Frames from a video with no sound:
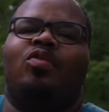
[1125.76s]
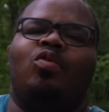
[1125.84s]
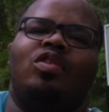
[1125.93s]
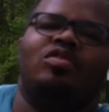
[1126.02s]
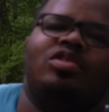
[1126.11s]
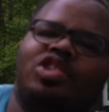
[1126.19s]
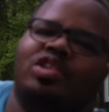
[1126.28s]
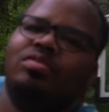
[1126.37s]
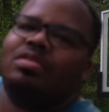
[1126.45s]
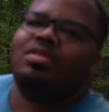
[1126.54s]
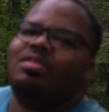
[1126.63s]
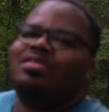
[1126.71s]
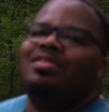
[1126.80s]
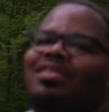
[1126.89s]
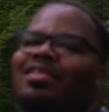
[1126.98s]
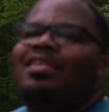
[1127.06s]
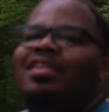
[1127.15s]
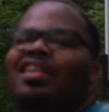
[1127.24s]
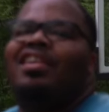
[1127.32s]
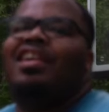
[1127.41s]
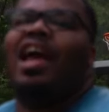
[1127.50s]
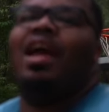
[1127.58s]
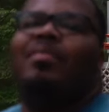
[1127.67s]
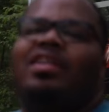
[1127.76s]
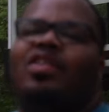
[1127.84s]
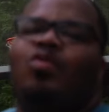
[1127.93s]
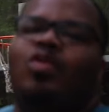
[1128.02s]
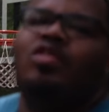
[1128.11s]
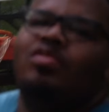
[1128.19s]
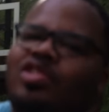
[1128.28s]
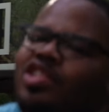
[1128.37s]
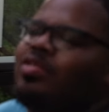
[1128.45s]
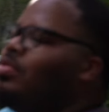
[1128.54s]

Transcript: womb shooting. Came out the womb. Hold on, wait,